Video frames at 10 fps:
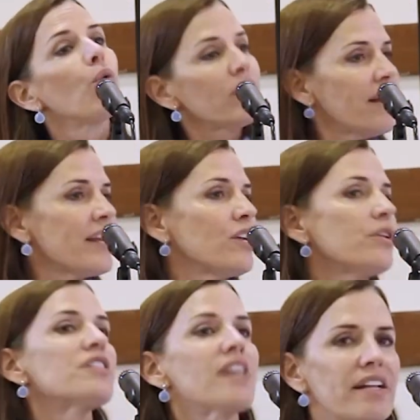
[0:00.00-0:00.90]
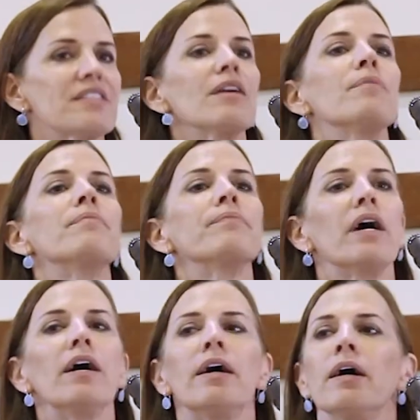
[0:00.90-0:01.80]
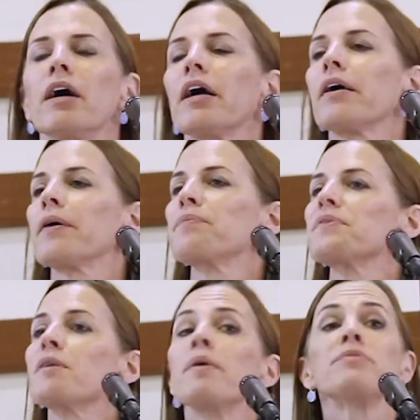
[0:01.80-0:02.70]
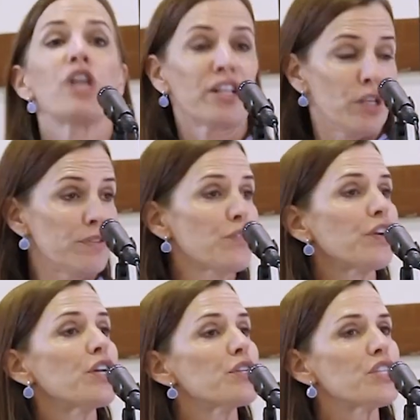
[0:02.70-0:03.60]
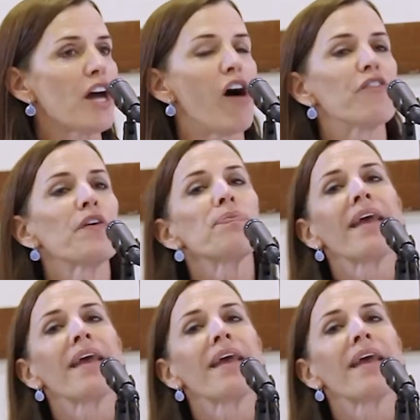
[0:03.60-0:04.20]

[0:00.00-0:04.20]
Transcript: we'd like you to set some objectives for yourself.